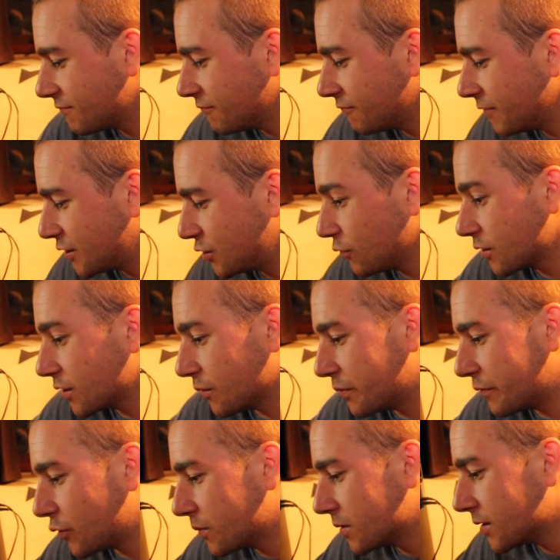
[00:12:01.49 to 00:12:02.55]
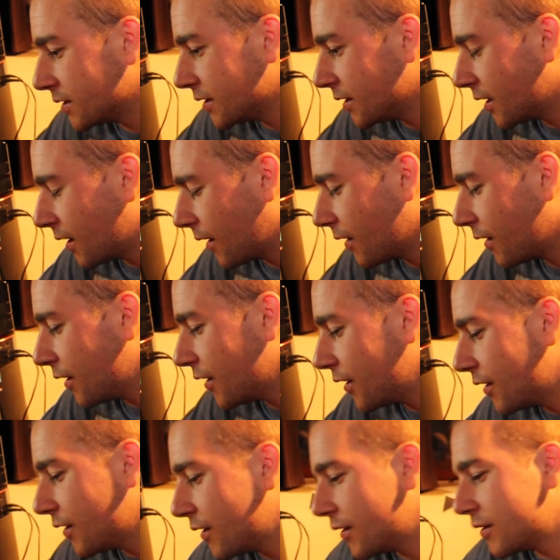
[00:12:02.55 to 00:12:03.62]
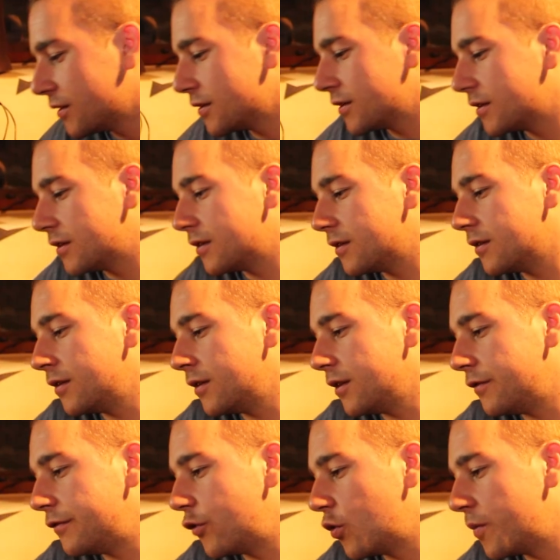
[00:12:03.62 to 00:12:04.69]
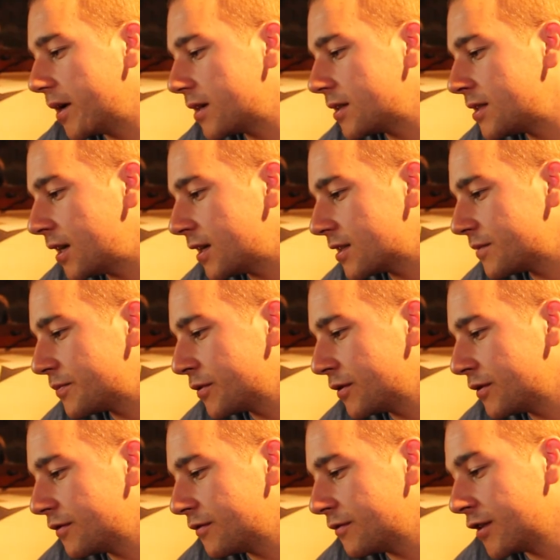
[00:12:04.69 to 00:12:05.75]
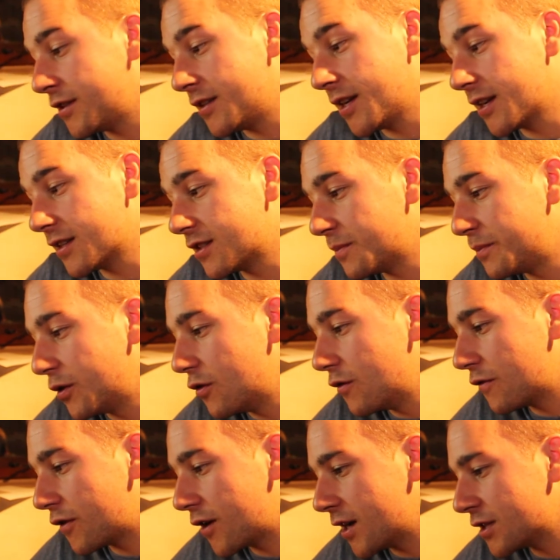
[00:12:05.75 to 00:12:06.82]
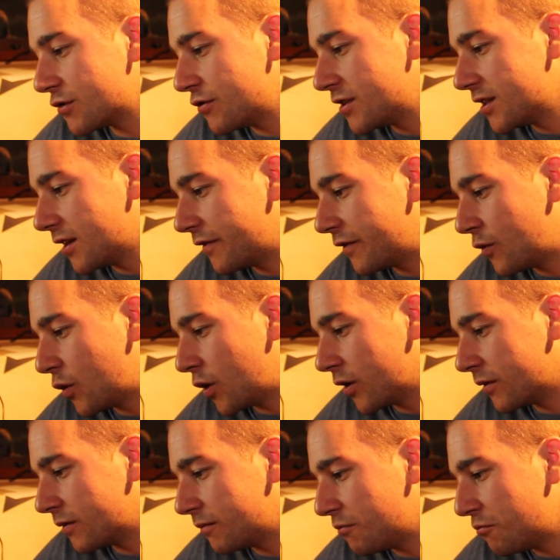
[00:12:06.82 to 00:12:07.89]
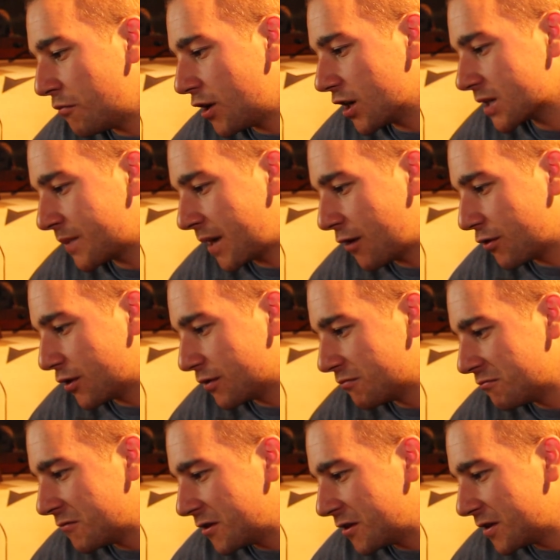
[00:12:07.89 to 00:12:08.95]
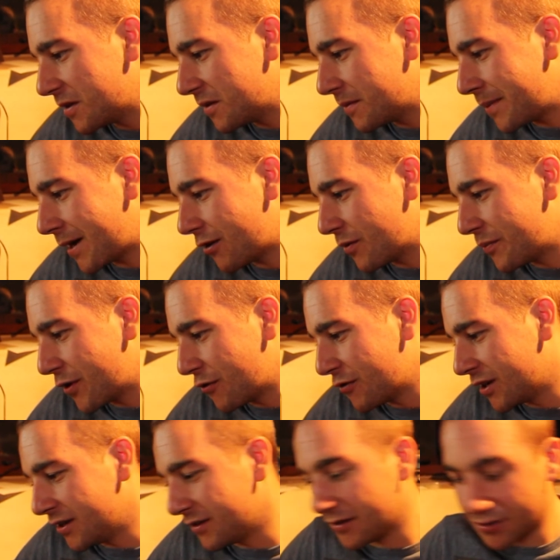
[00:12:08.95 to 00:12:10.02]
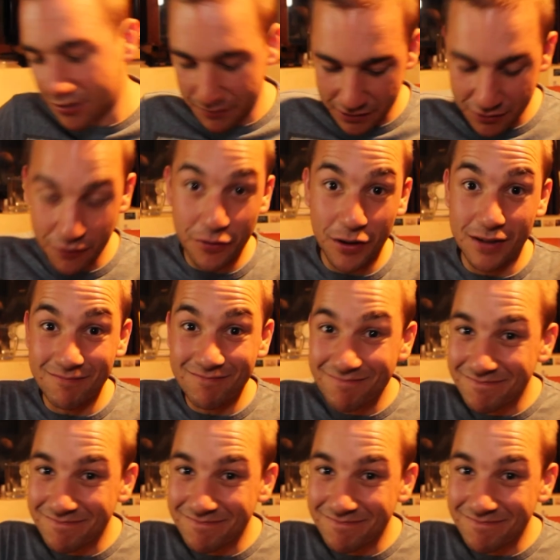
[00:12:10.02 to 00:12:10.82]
which also performed in the uh, the format test, but it's against the Pulverizer and Dinner for One, Marx Power, Power Pony. It's going to be a tough heat.